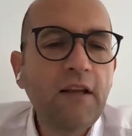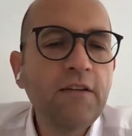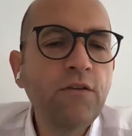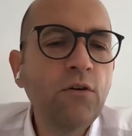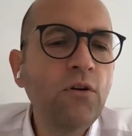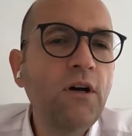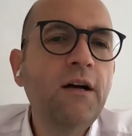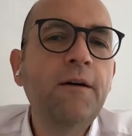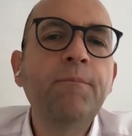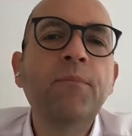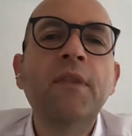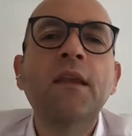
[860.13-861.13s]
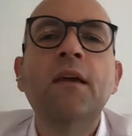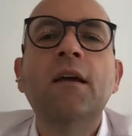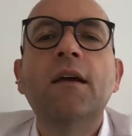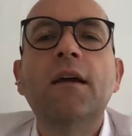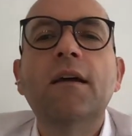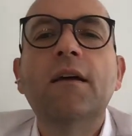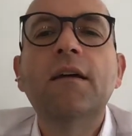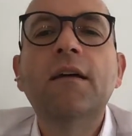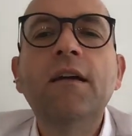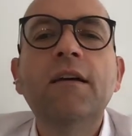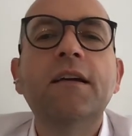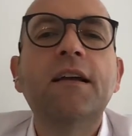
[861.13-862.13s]
So um,
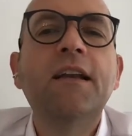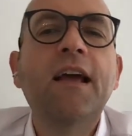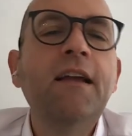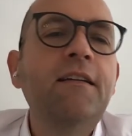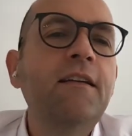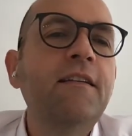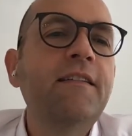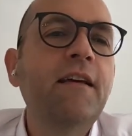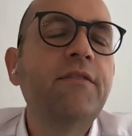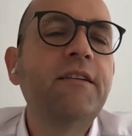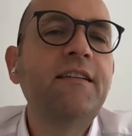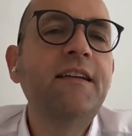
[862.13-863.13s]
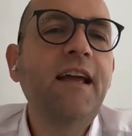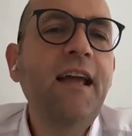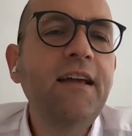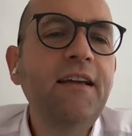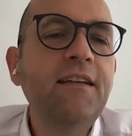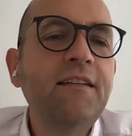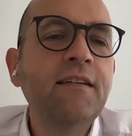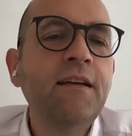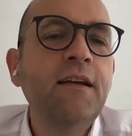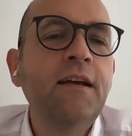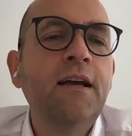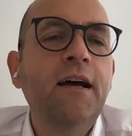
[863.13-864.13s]
here in 1878,
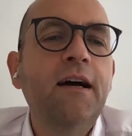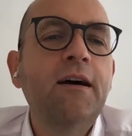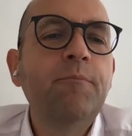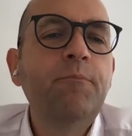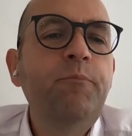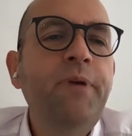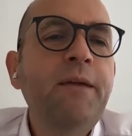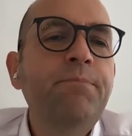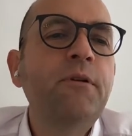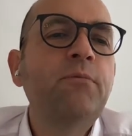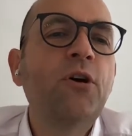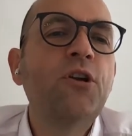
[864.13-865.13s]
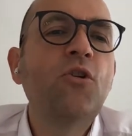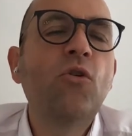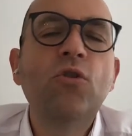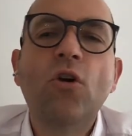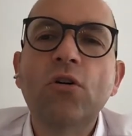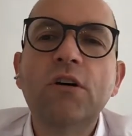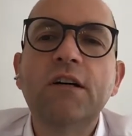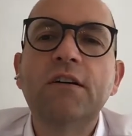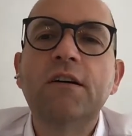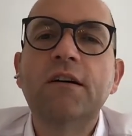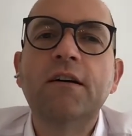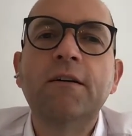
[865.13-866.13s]
um, people were no
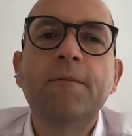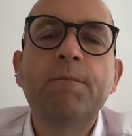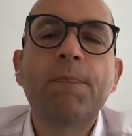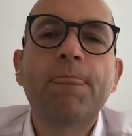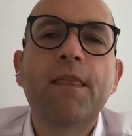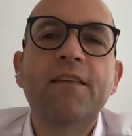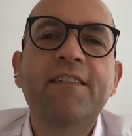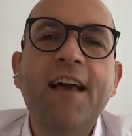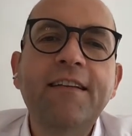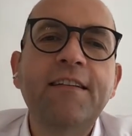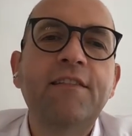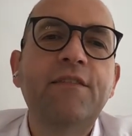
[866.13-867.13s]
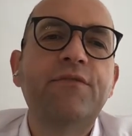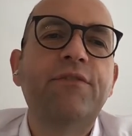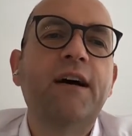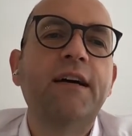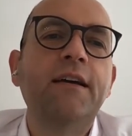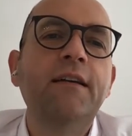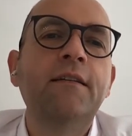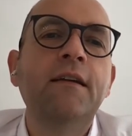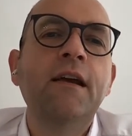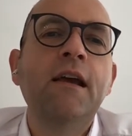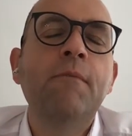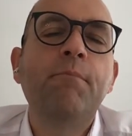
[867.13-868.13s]
longer um, satisfied
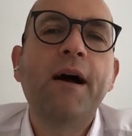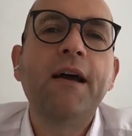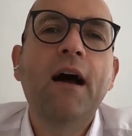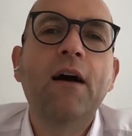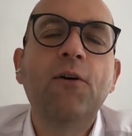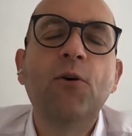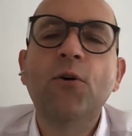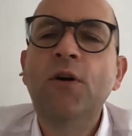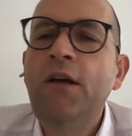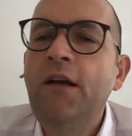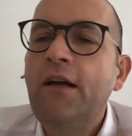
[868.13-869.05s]
by how